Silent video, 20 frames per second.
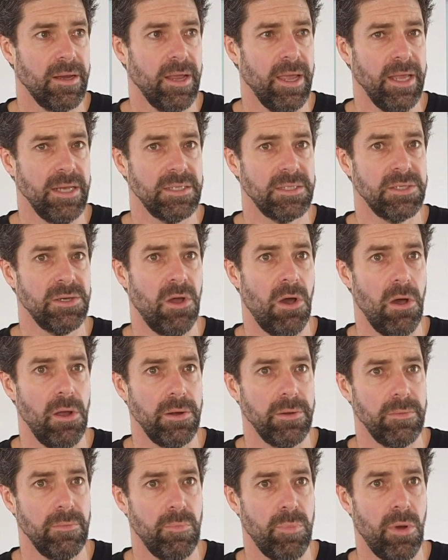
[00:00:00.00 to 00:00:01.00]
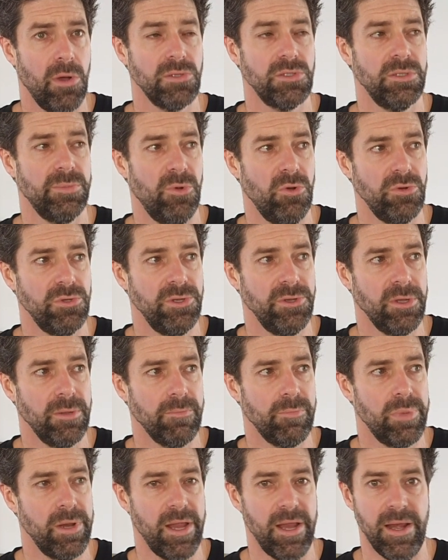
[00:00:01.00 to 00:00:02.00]
it's not possible to
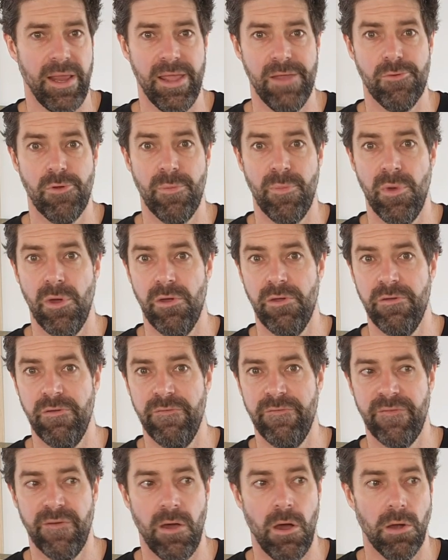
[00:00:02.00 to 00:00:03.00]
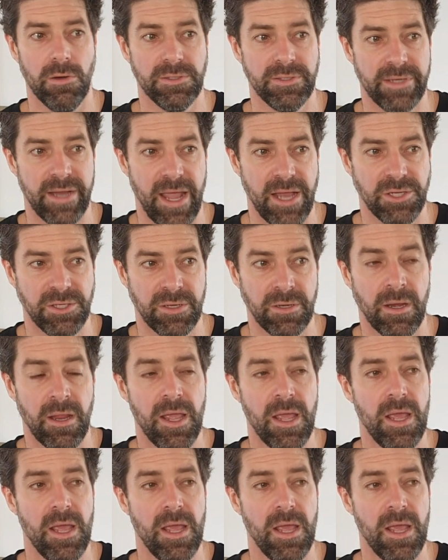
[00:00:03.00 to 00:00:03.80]
completely remove oxidation.